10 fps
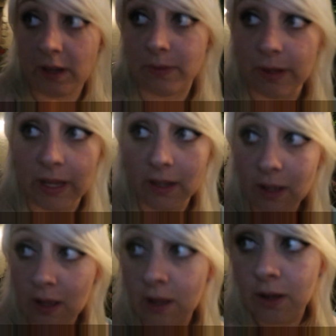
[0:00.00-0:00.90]
evening.
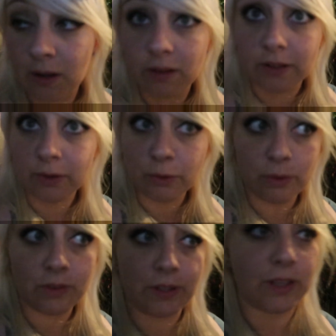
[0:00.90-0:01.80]
Let's go do
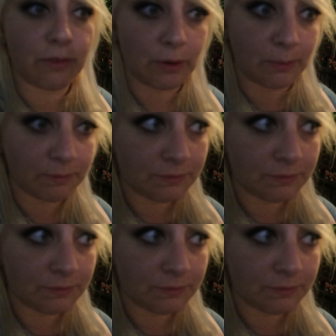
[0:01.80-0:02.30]
the Tiki Room.